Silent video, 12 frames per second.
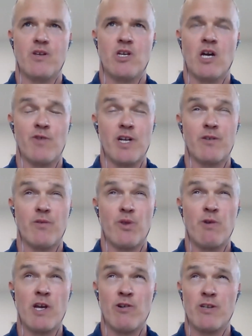covering
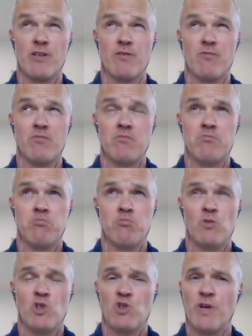
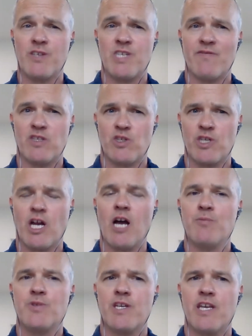327
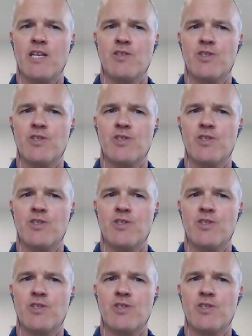stops, I guess.